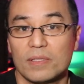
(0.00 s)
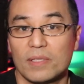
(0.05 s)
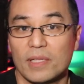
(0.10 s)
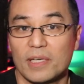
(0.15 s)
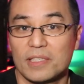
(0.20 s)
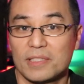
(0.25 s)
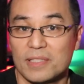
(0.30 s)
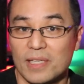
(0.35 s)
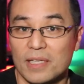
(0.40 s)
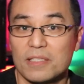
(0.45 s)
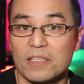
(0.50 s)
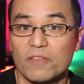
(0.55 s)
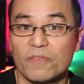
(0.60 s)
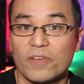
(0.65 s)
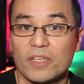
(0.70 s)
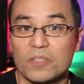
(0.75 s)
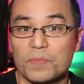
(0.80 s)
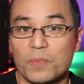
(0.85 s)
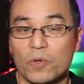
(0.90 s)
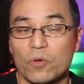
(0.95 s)
extensive
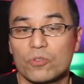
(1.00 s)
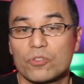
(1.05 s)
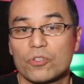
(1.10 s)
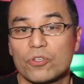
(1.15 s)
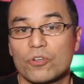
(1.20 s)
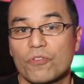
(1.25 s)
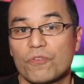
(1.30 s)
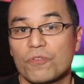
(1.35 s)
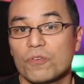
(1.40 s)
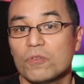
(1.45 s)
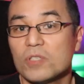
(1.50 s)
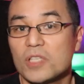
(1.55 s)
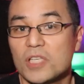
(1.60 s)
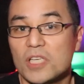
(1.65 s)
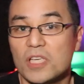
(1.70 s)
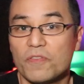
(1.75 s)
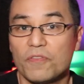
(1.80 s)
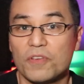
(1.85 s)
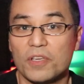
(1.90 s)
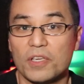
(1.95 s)
exposure through
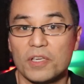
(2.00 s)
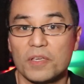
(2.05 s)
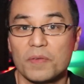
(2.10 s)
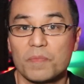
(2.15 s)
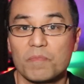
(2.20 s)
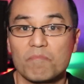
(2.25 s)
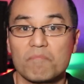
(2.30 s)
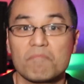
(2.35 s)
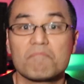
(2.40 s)
TV,